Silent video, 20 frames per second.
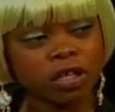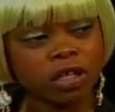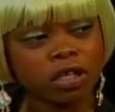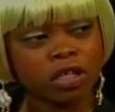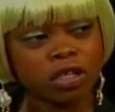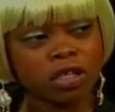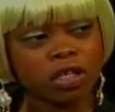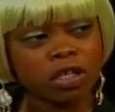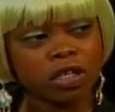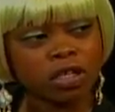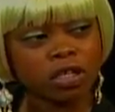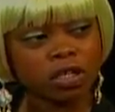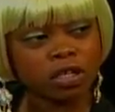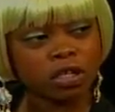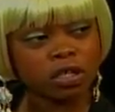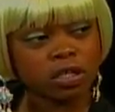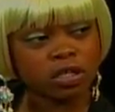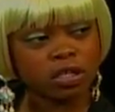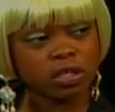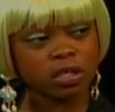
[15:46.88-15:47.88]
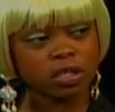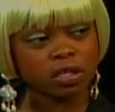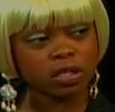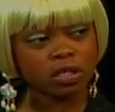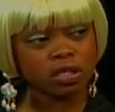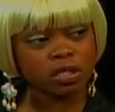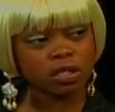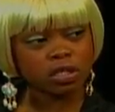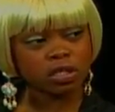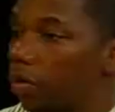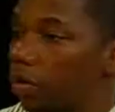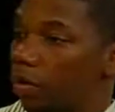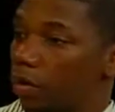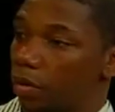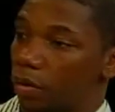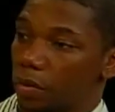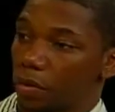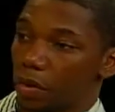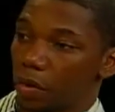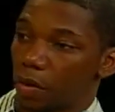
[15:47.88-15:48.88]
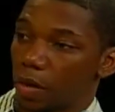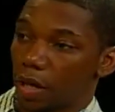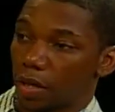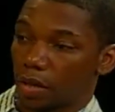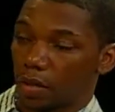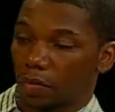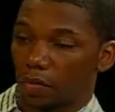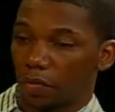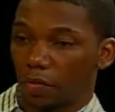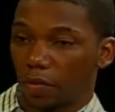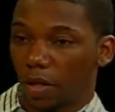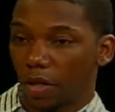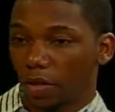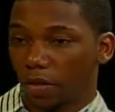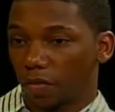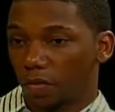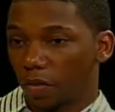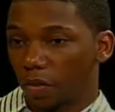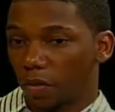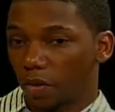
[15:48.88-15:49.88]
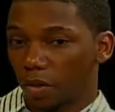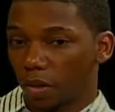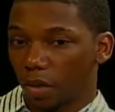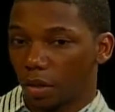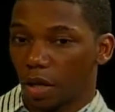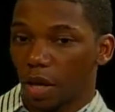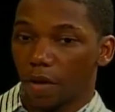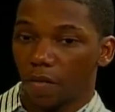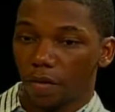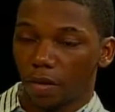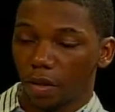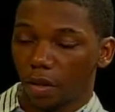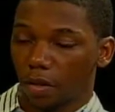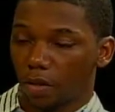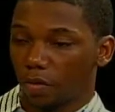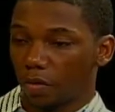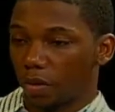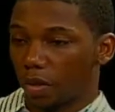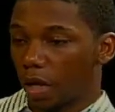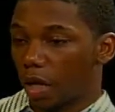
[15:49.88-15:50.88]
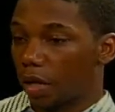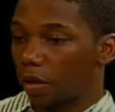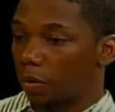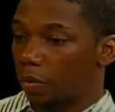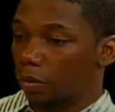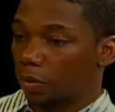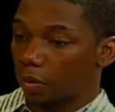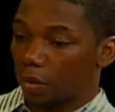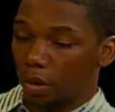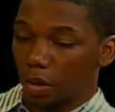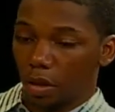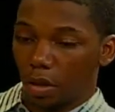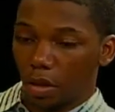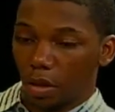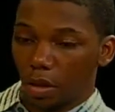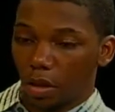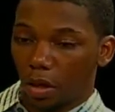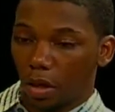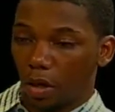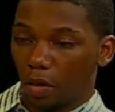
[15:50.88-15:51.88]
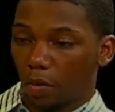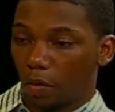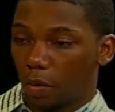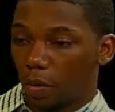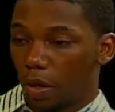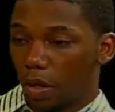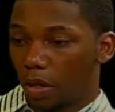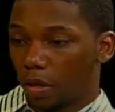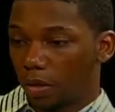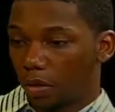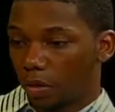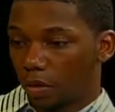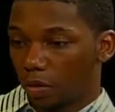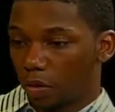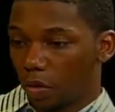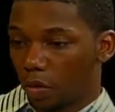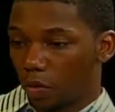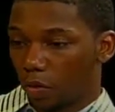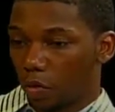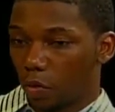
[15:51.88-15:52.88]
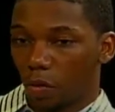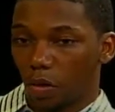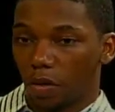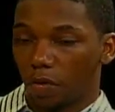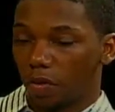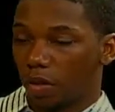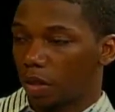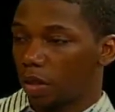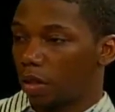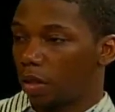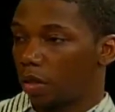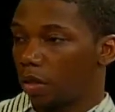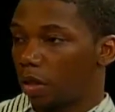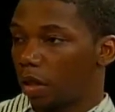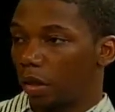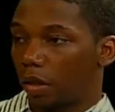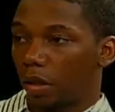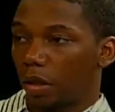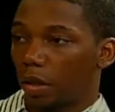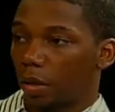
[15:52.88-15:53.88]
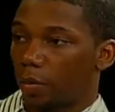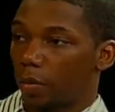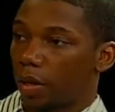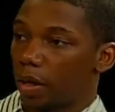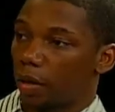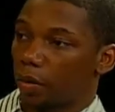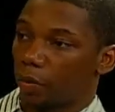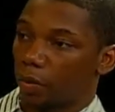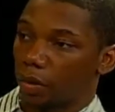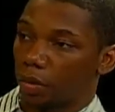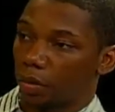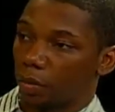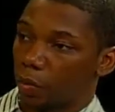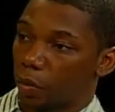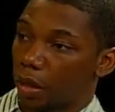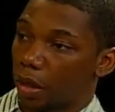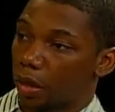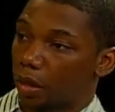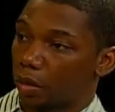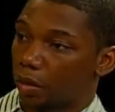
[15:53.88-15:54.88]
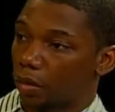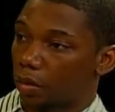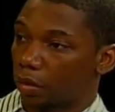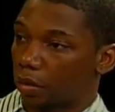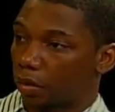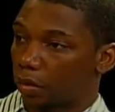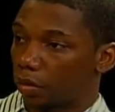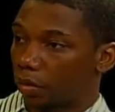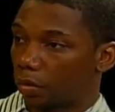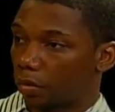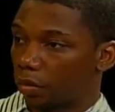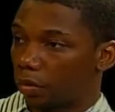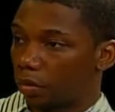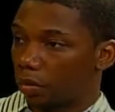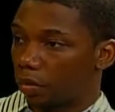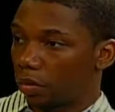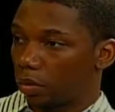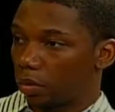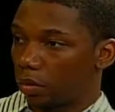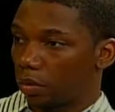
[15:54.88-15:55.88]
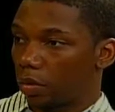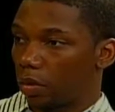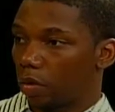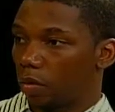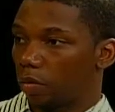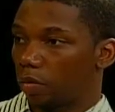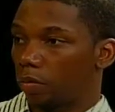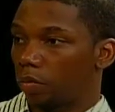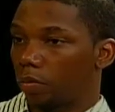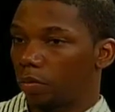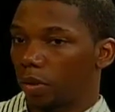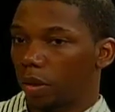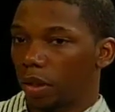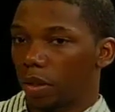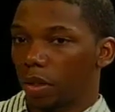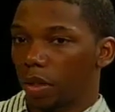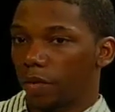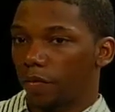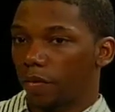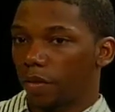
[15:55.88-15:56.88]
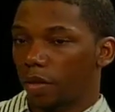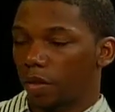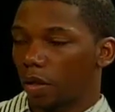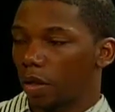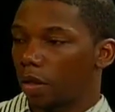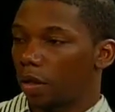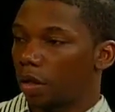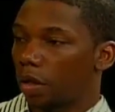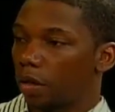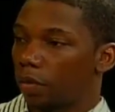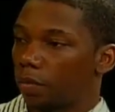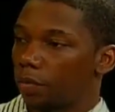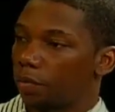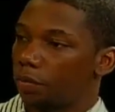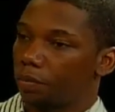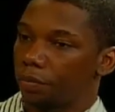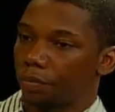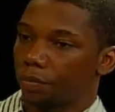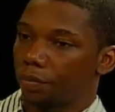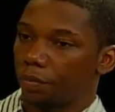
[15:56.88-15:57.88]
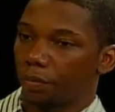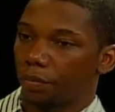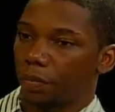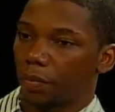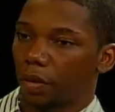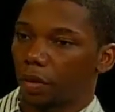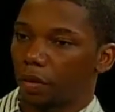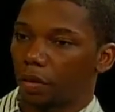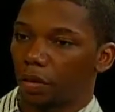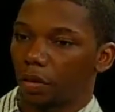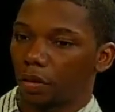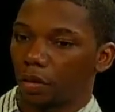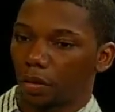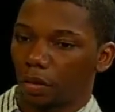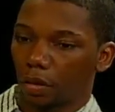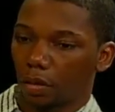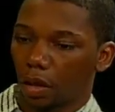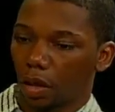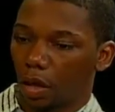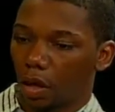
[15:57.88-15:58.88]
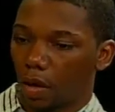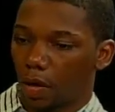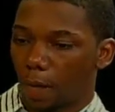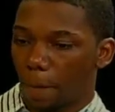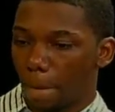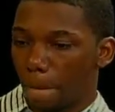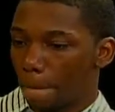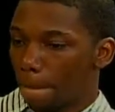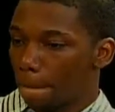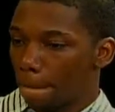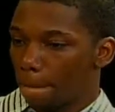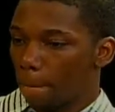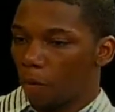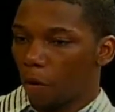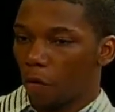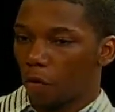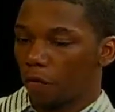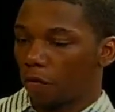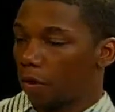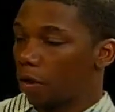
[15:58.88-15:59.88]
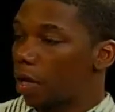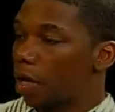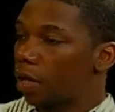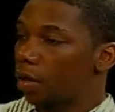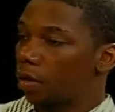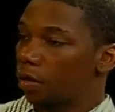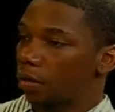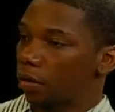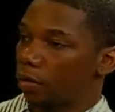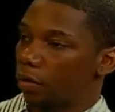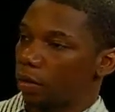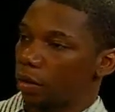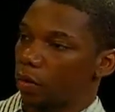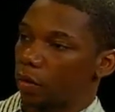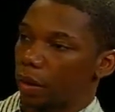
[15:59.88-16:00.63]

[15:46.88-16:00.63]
Well, everything's recycled. You know, that's the that's the exactly. first thing. Everything is recycled. Otherwise, you know, you wouldn't have seen Nicki coming out with wigs. You know, she even started to to uh, poke fun at Little